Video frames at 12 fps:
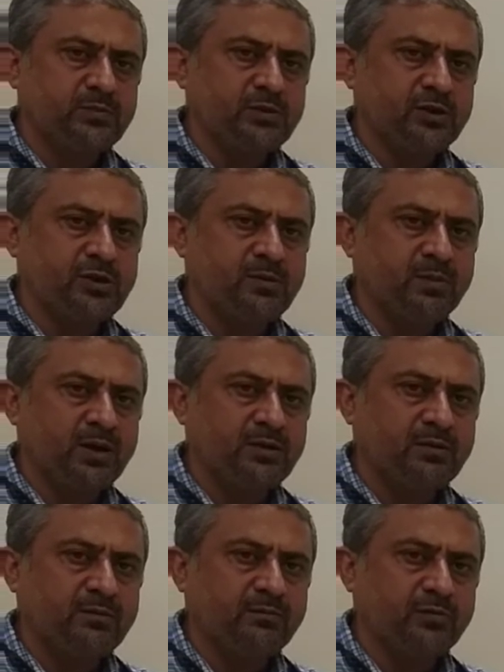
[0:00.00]
the
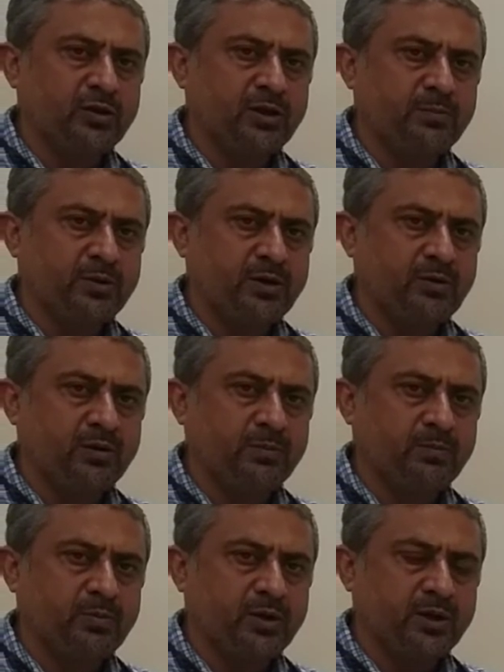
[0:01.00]
demand for that particular
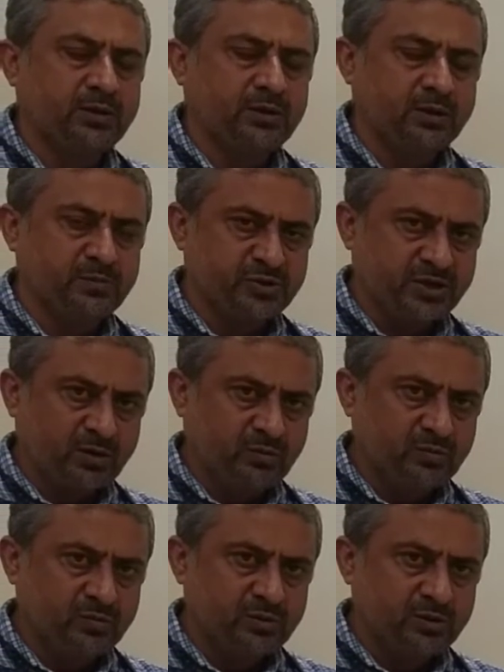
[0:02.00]
product comes down.
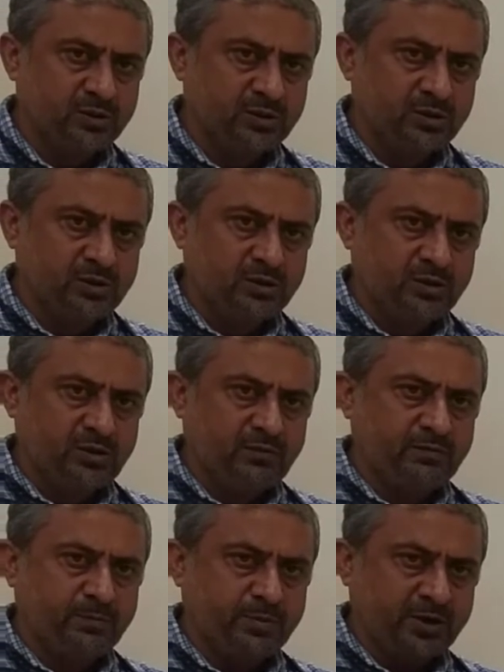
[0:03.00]
If
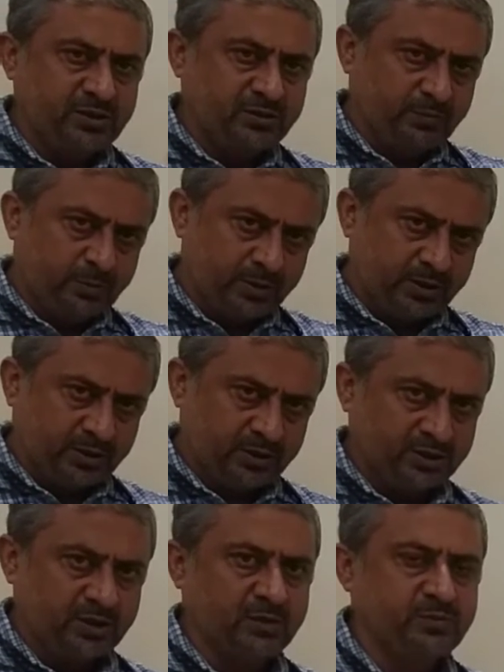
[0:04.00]
the price of product
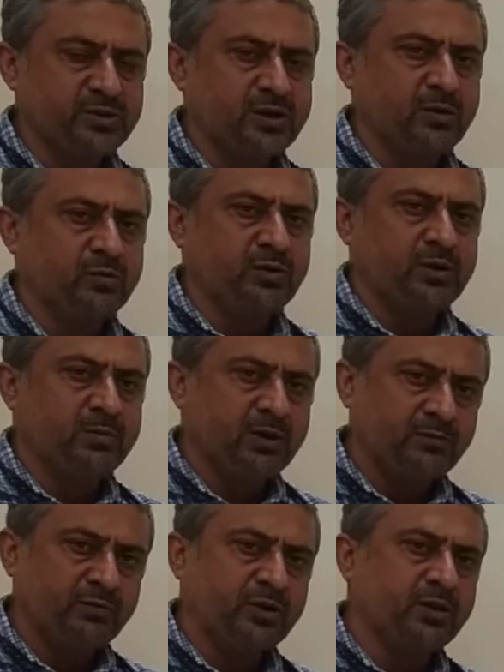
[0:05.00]
it comes down,
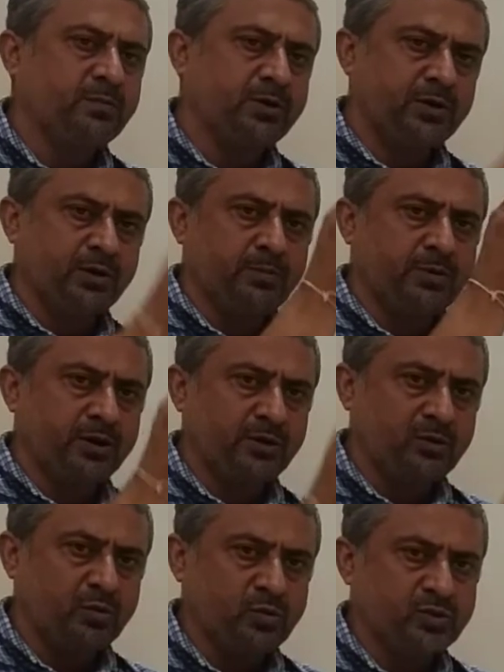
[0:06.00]
demand for that particular
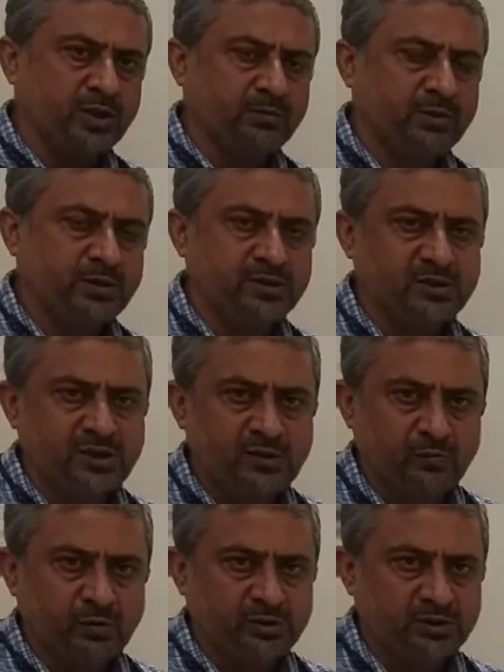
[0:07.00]
product goes up. That is
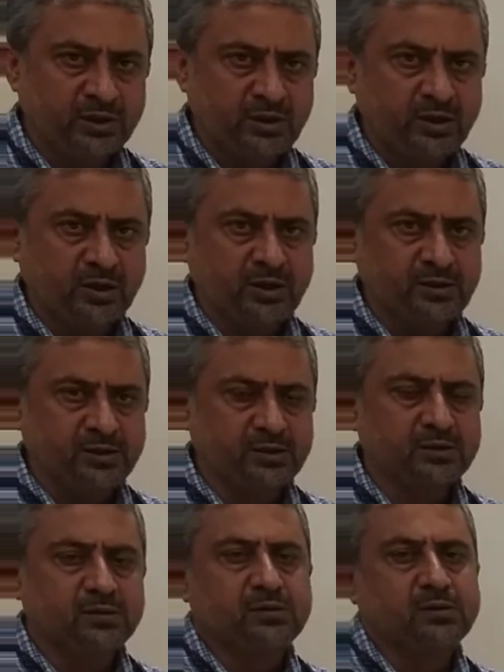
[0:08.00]
inversely
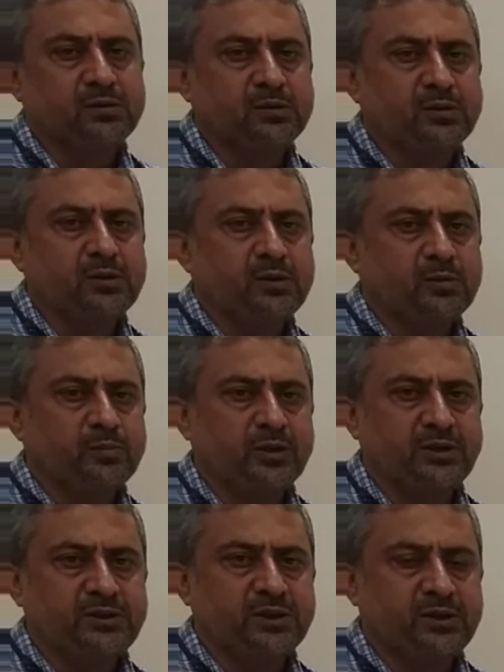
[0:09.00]
related.
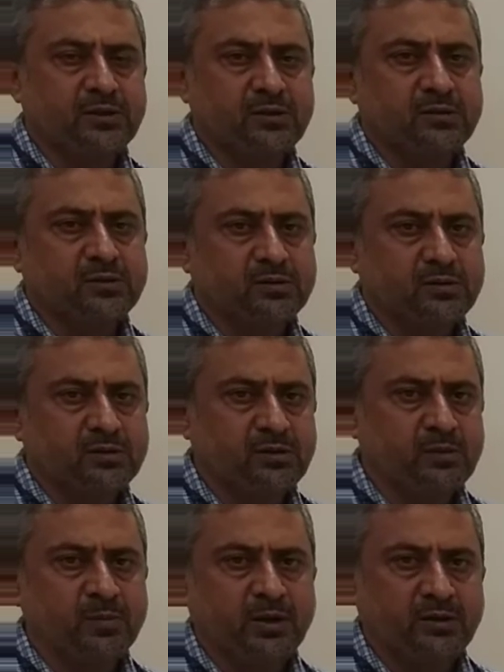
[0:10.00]
Price and
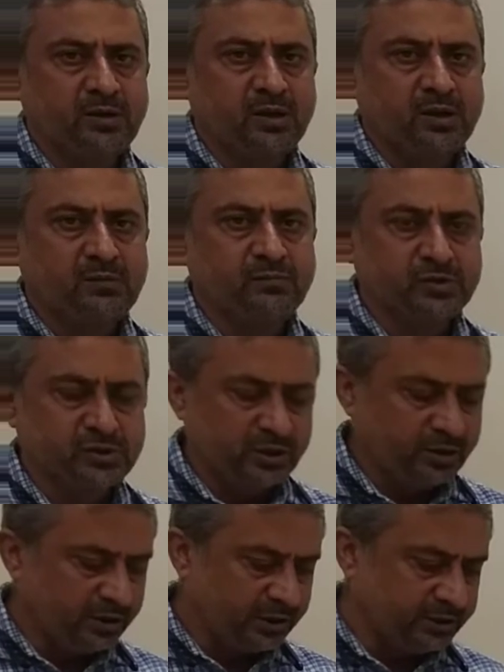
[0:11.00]
demand, they are inversely
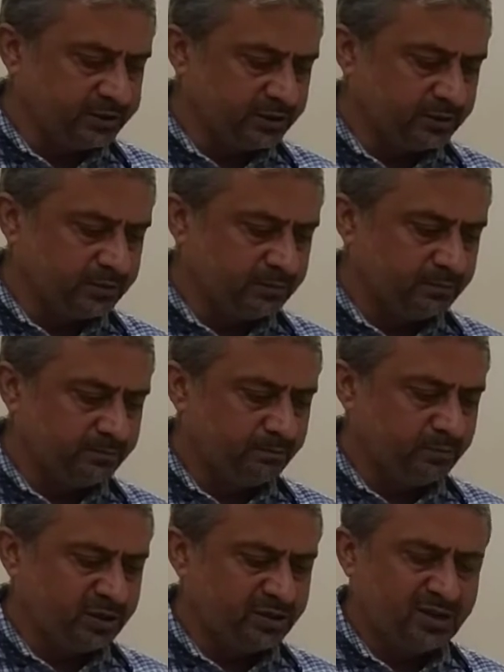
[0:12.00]
related.
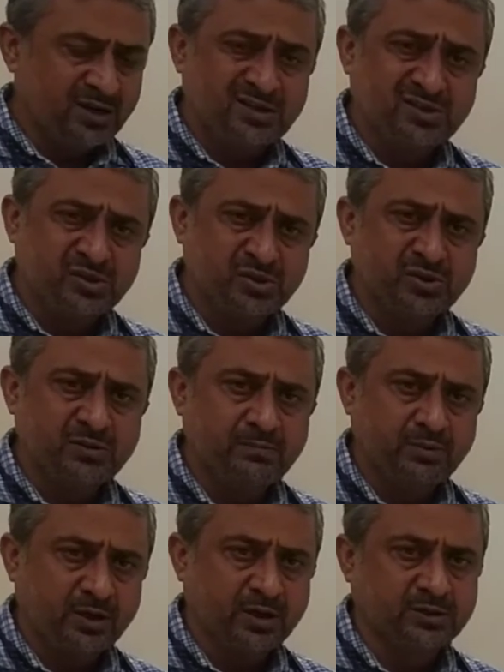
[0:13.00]
But there are certain
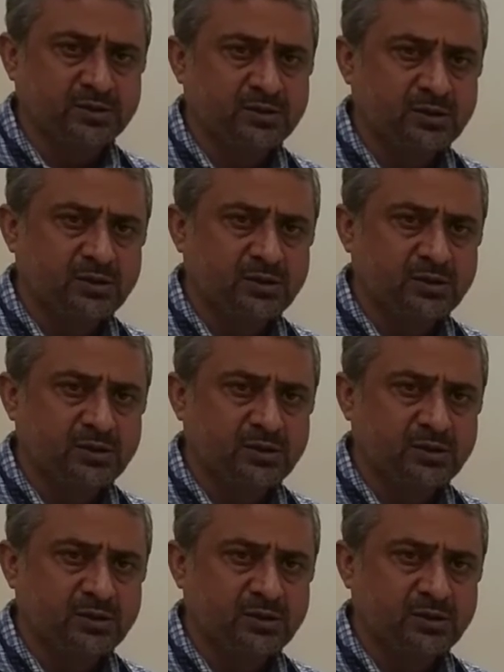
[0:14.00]
products